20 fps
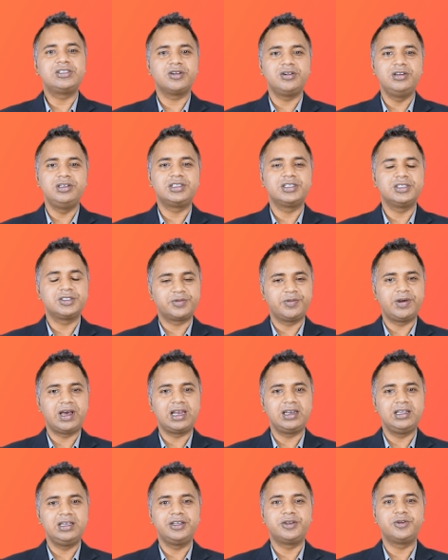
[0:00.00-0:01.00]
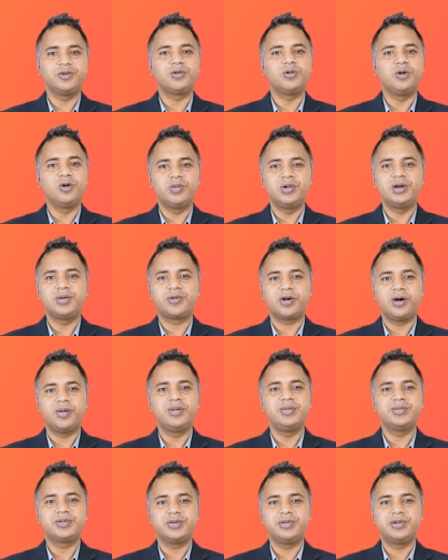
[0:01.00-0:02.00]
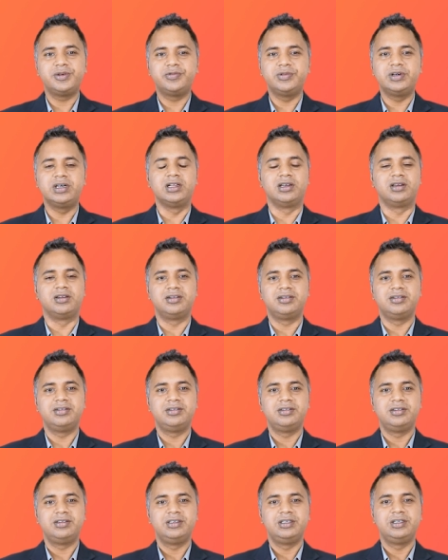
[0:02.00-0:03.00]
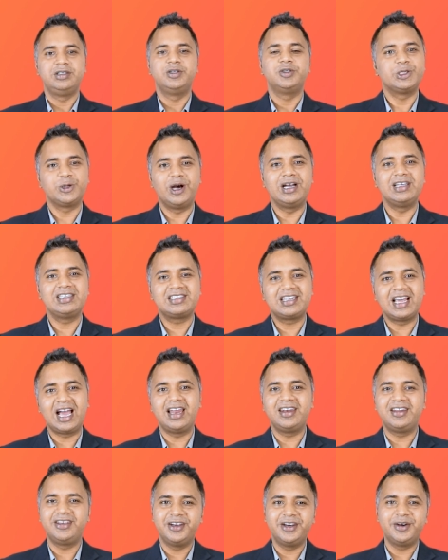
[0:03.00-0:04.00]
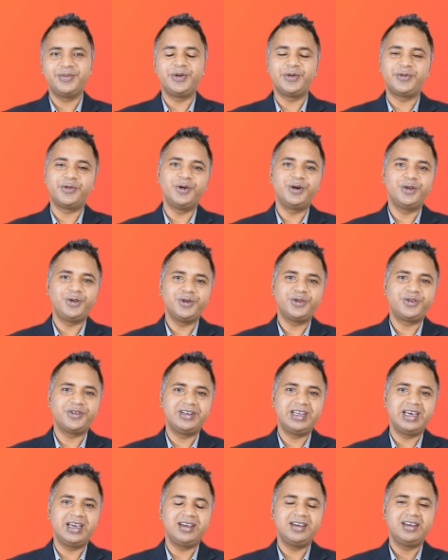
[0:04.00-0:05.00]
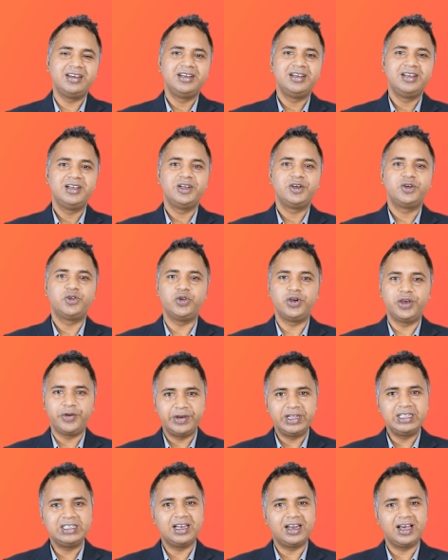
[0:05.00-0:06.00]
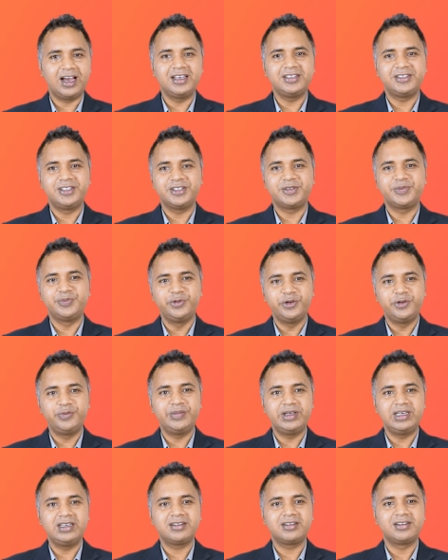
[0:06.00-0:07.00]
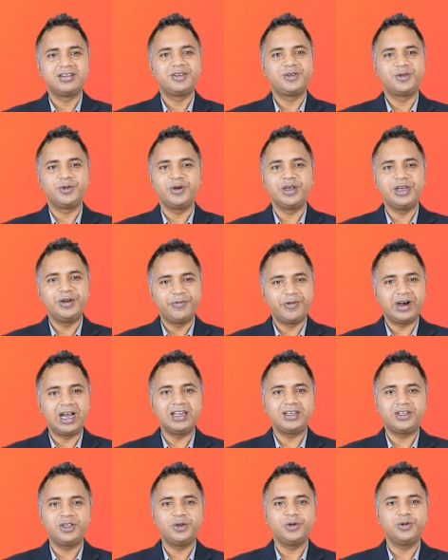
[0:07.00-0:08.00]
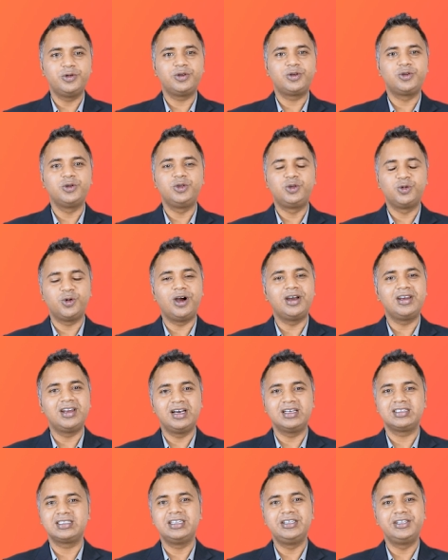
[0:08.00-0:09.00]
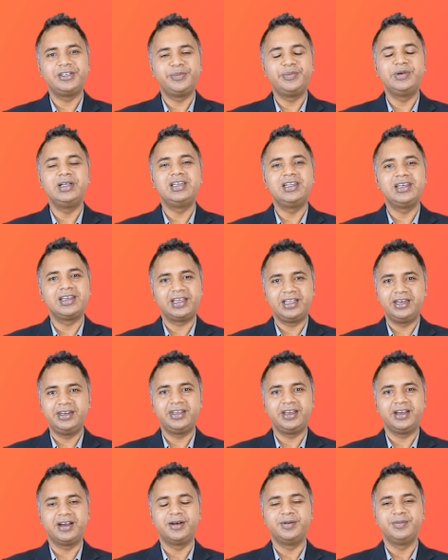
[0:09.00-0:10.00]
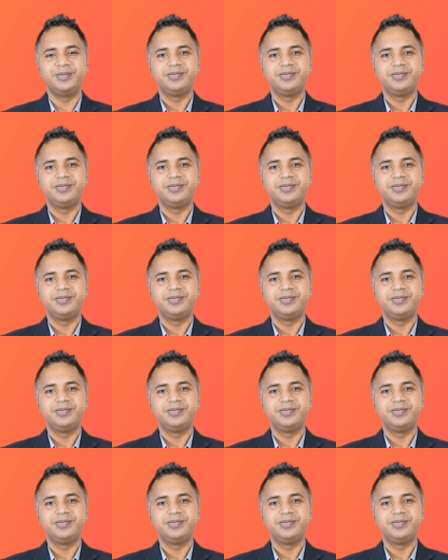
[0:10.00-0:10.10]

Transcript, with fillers: solutions valley to global problems of the world. So I stand here before you today to evangelize this movement, to invite you to join us in rebuilding India.